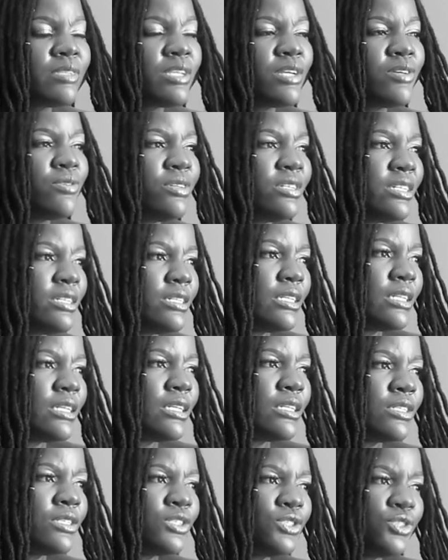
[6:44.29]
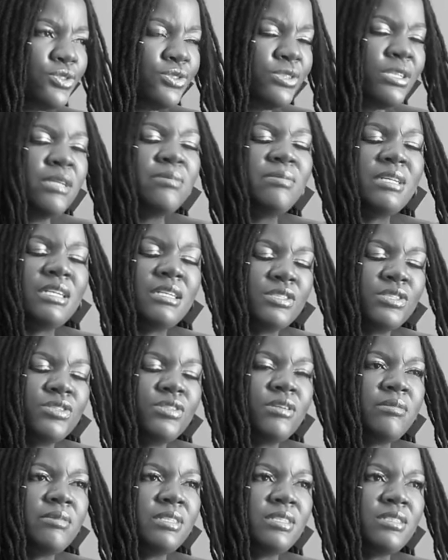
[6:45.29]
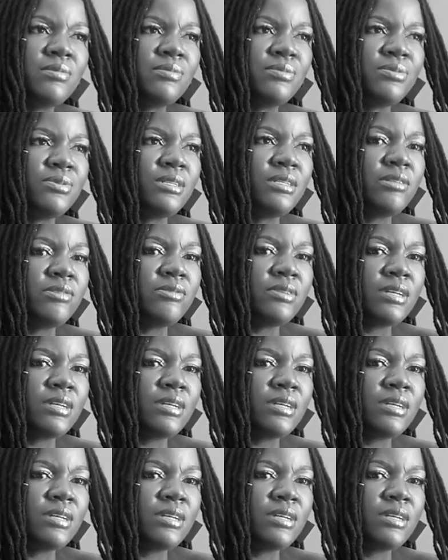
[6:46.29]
they were extremely, extremely supportive.